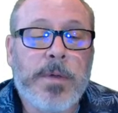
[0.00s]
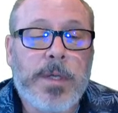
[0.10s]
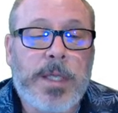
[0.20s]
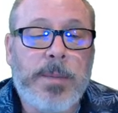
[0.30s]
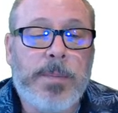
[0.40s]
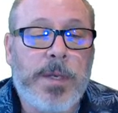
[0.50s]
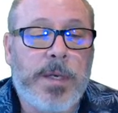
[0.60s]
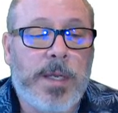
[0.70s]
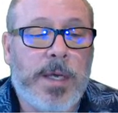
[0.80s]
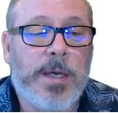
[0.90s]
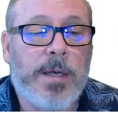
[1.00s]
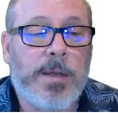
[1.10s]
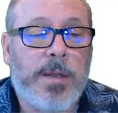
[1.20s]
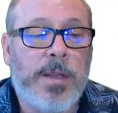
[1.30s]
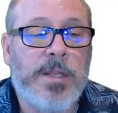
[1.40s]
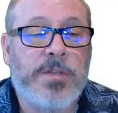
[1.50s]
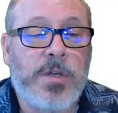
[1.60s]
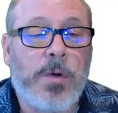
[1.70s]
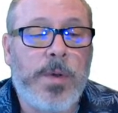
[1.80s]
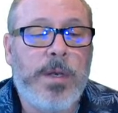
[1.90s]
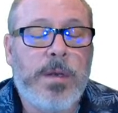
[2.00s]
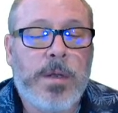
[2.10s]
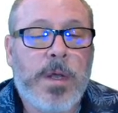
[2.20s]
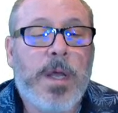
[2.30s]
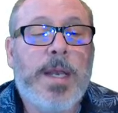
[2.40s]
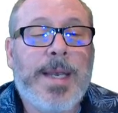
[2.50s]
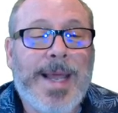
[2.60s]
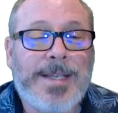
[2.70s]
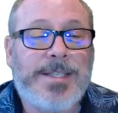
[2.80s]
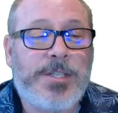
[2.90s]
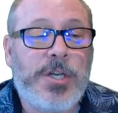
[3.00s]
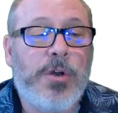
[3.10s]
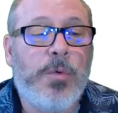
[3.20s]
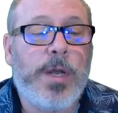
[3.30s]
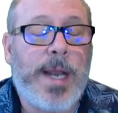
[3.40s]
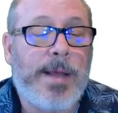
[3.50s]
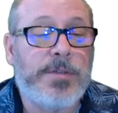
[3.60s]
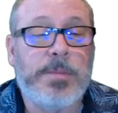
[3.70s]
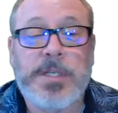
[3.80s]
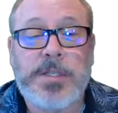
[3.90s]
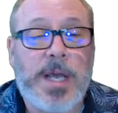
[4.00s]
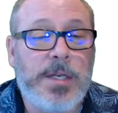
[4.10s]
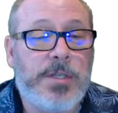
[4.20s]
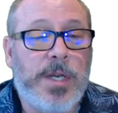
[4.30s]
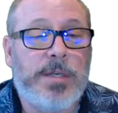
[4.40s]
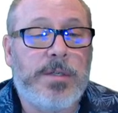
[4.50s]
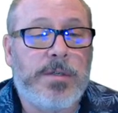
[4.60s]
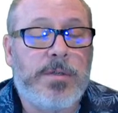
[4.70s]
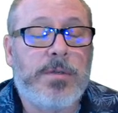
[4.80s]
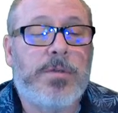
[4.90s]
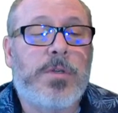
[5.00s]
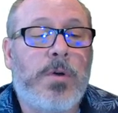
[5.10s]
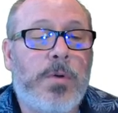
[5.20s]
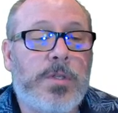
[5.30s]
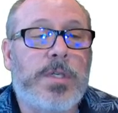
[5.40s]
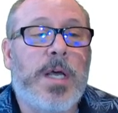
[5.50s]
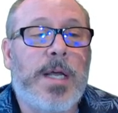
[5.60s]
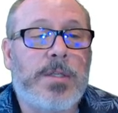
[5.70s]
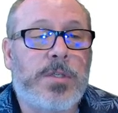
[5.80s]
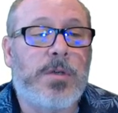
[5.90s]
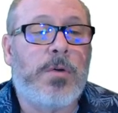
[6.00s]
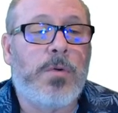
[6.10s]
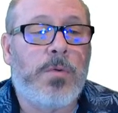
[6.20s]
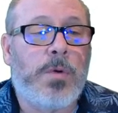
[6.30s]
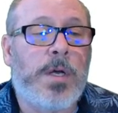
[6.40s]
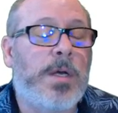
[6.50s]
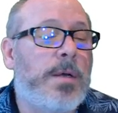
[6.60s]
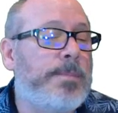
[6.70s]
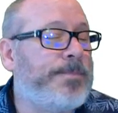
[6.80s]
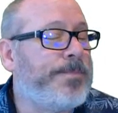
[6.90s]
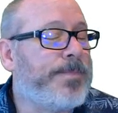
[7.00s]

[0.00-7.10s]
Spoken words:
this going. Next year, we're going to have some design changes. So it's not so,